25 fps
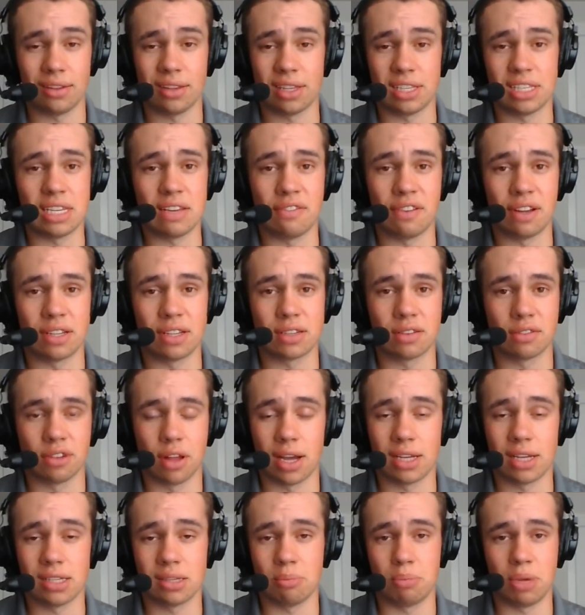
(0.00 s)
I think the defensive
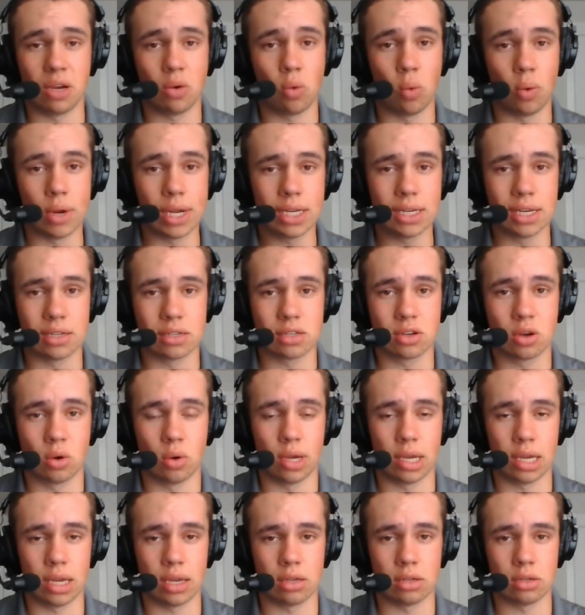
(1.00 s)
line is a big weakness
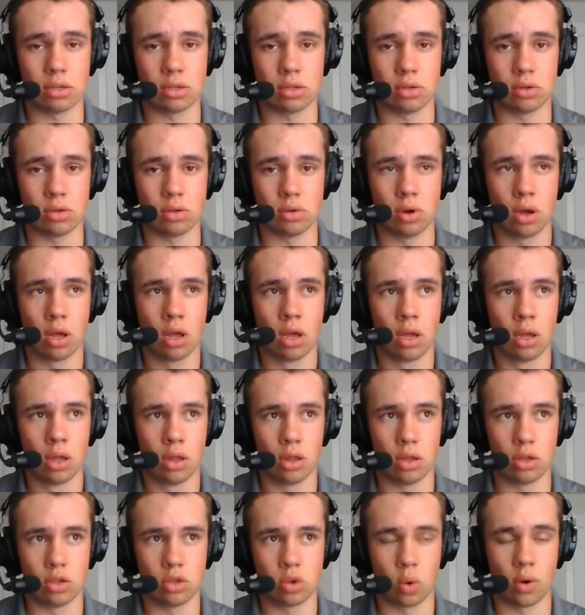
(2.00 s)
going into
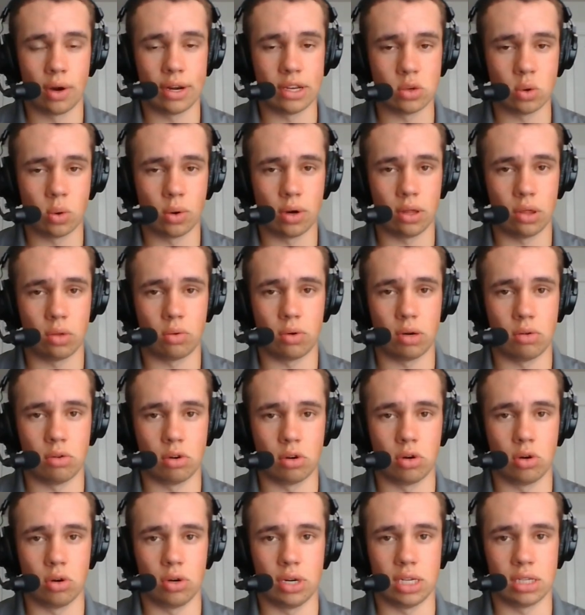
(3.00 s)
the 2023
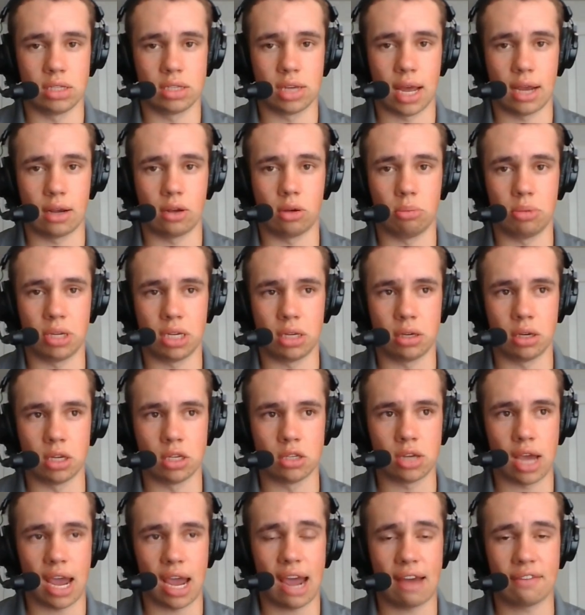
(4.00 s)
recruiting cycle,
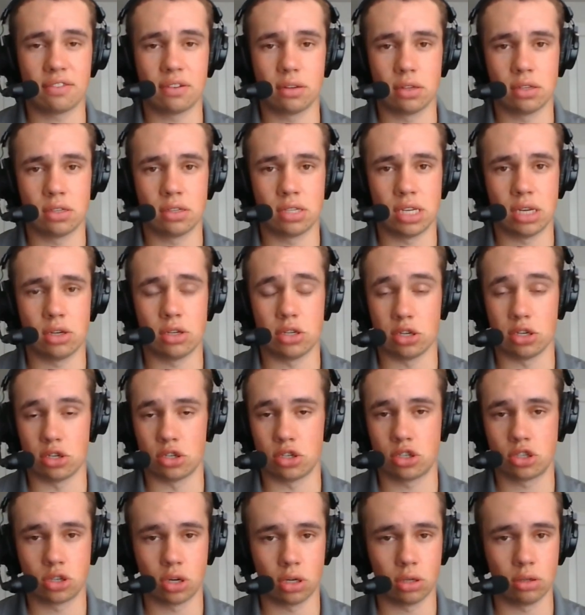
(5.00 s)
because after this year, you're
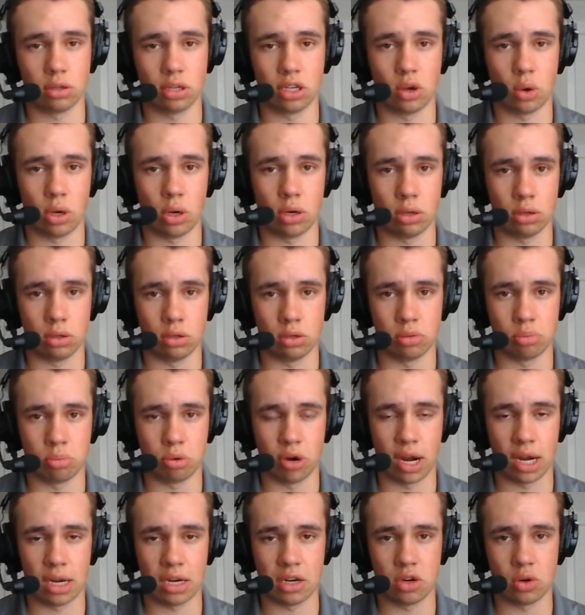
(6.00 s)
certainly going to lose
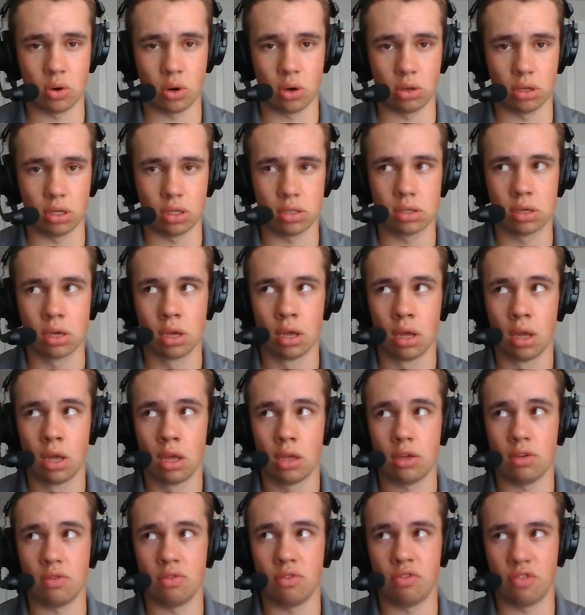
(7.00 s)
Brandon Dorlus.
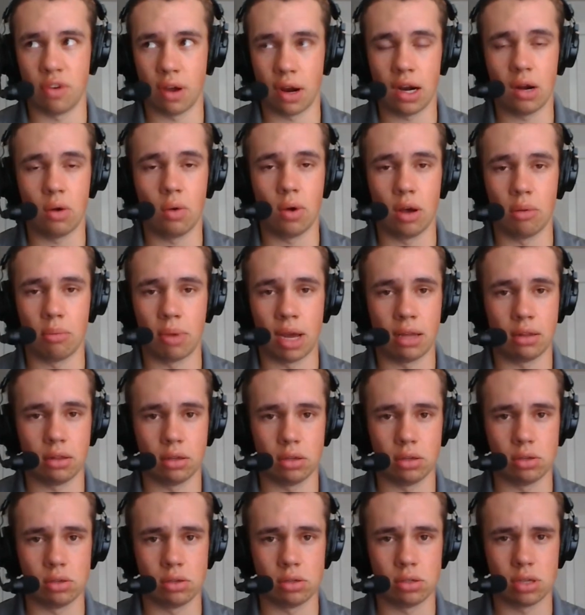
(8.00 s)
You very well might
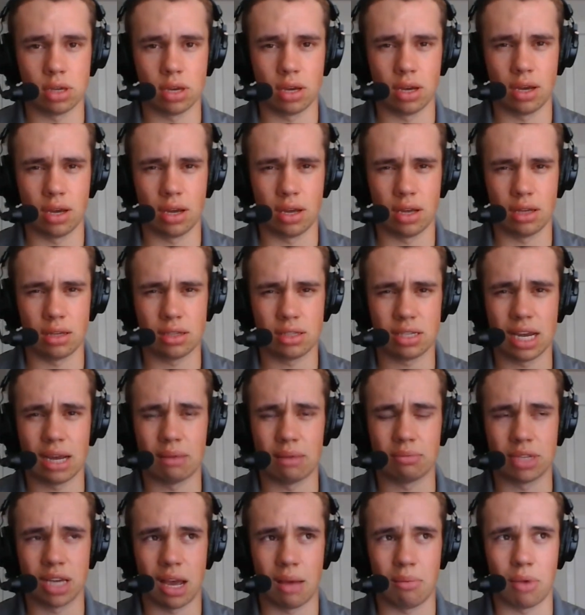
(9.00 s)
lose
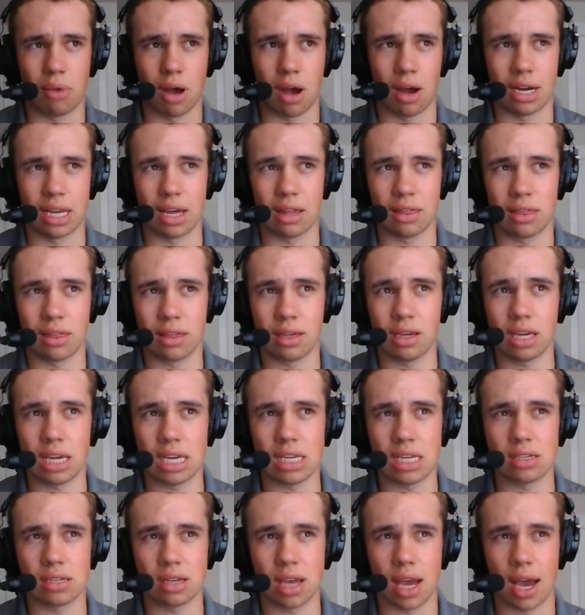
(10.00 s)
Sam Taimani. I think
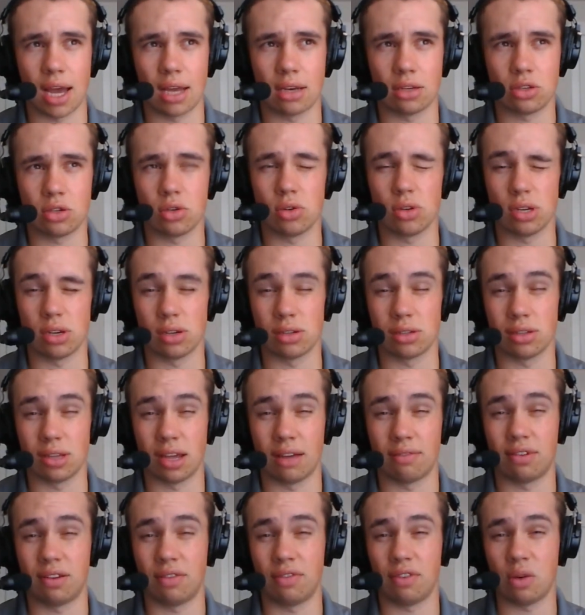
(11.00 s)
he's got 2 years
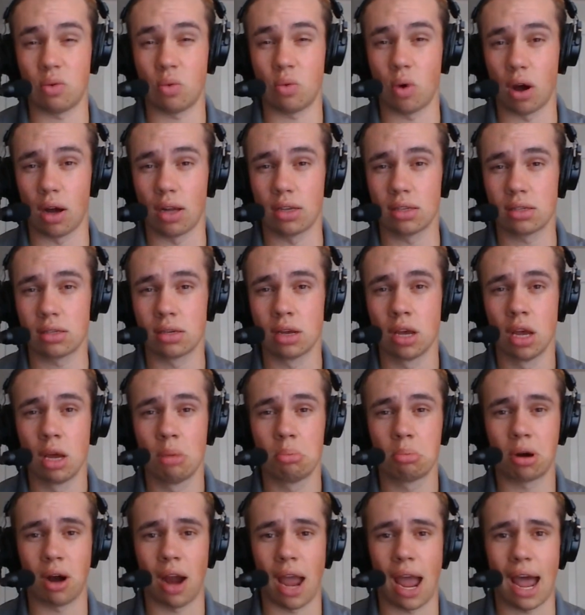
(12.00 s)
left if he wants,
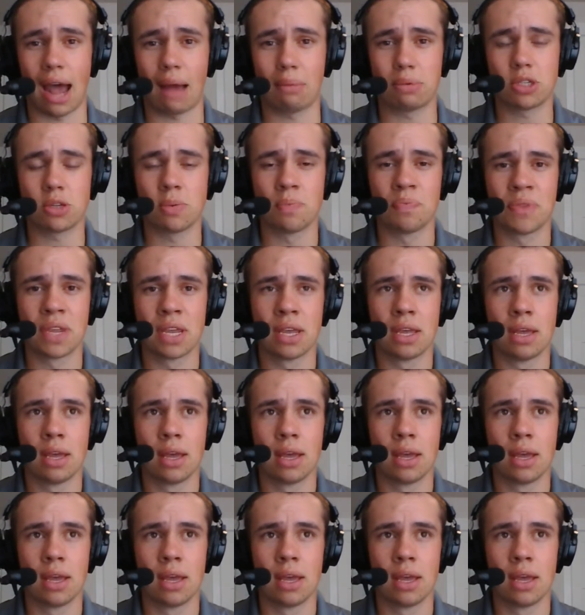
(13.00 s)
perhaps.